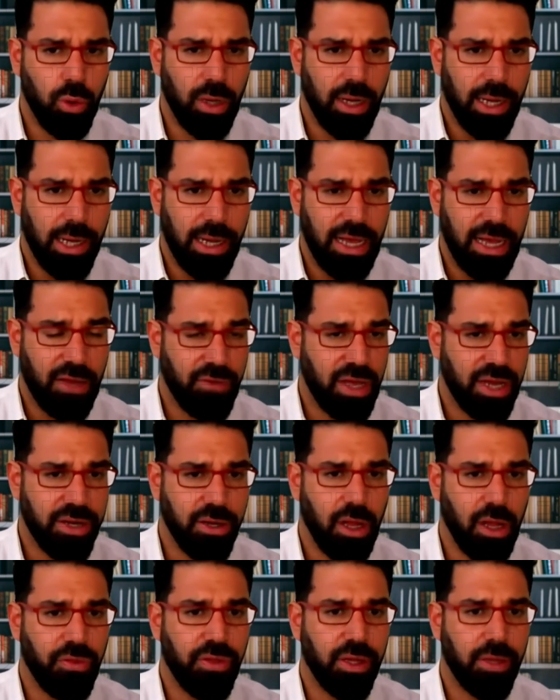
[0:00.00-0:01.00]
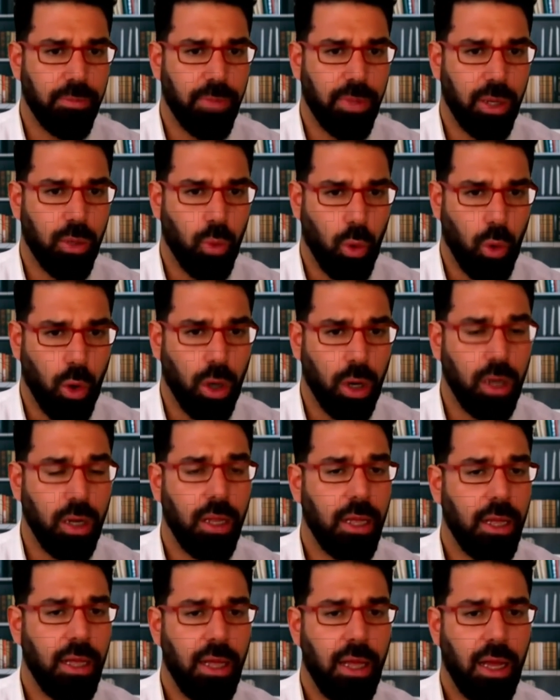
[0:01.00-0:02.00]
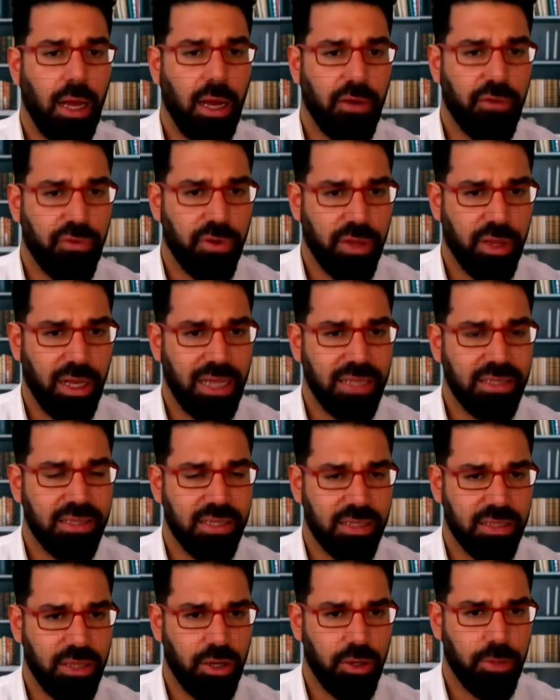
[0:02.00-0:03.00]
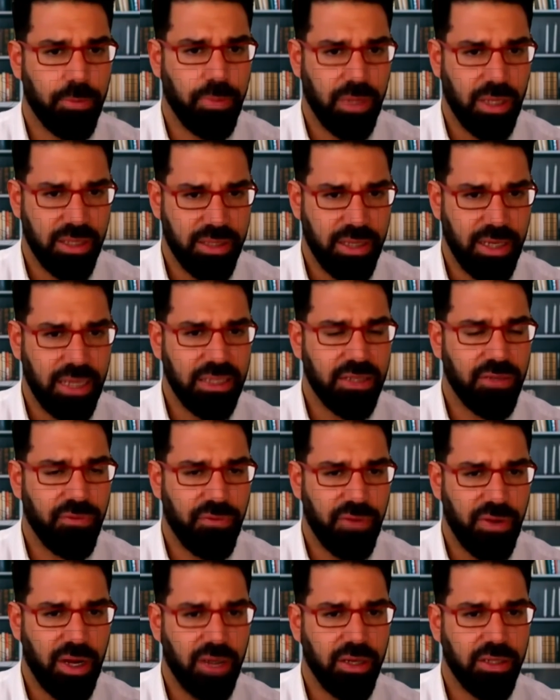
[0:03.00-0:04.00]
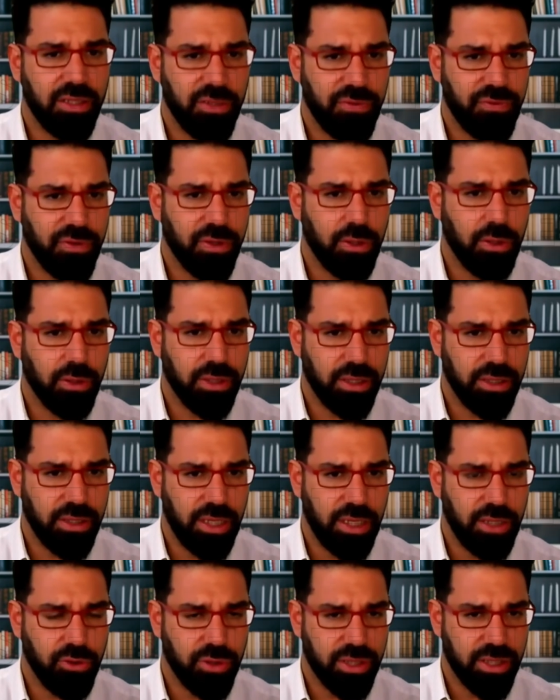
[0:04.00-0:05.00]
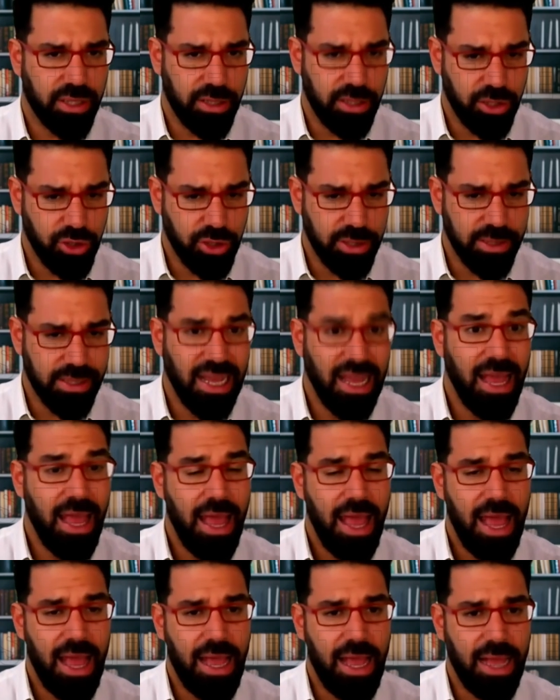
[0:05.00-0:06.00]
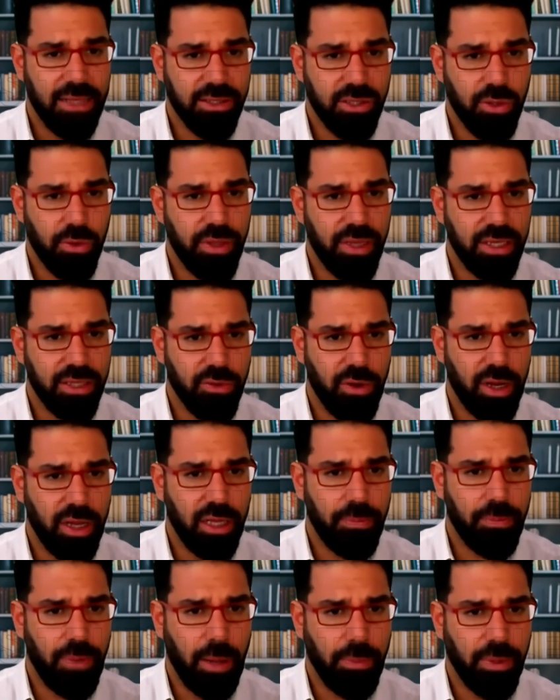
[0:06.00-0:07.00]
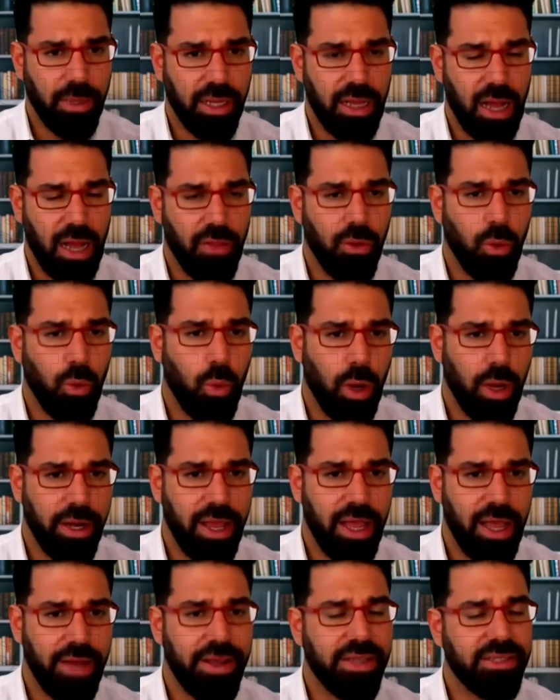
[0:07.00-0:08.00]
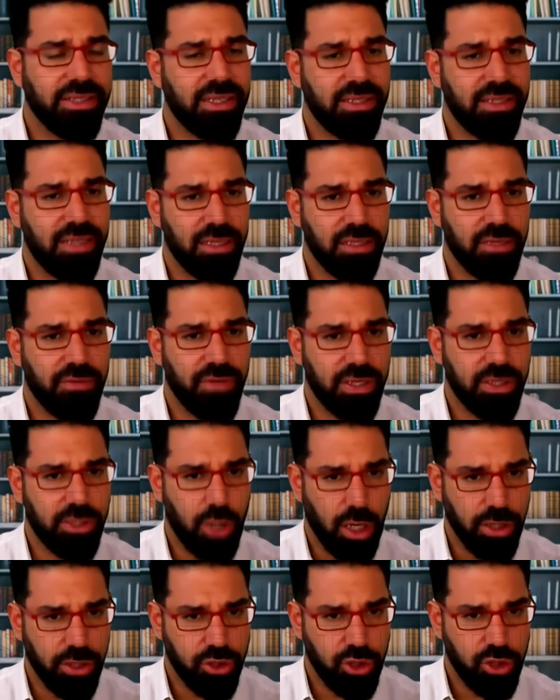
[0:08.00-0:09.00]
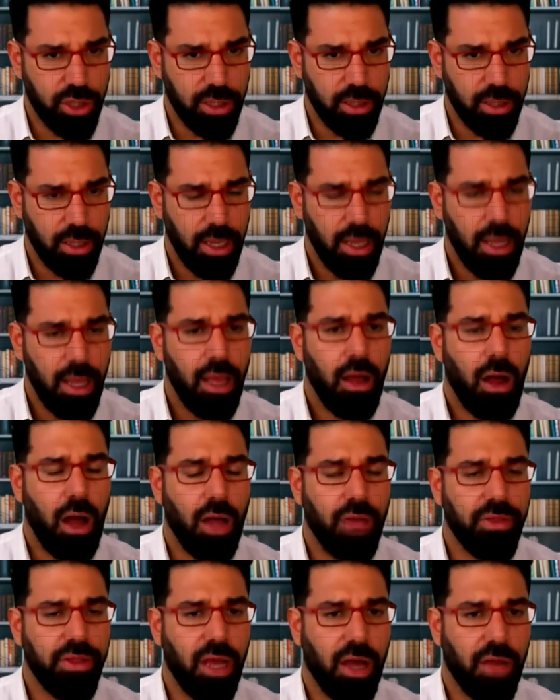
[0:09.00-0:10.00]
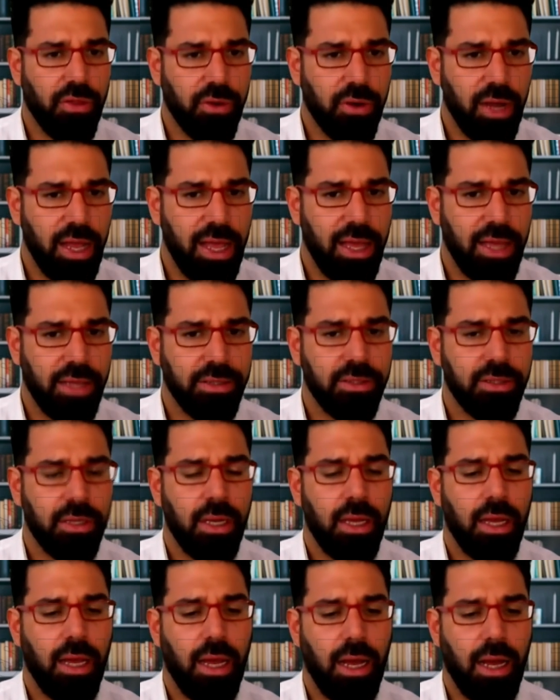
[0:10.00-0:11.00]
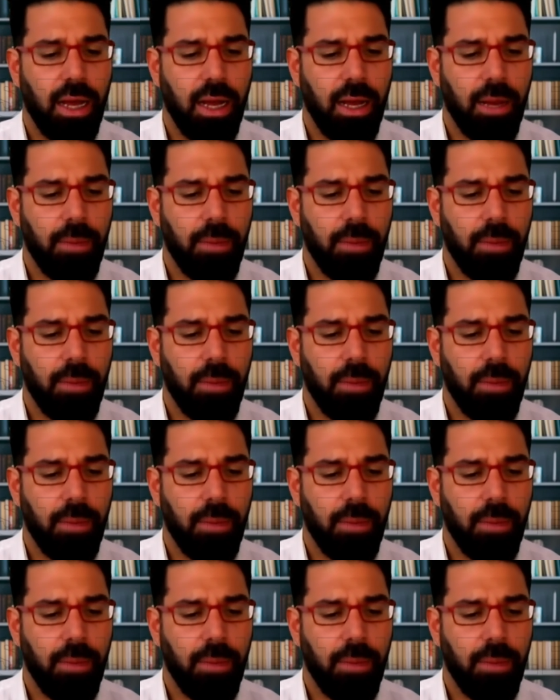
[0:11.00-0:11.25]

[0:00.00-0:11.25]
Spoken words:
who have had nothing but war for the last 600 plus days in very difficult and dangerous conditions. And so the Israeli public, on the one hand, has a sense of exhaustion. On the other hand,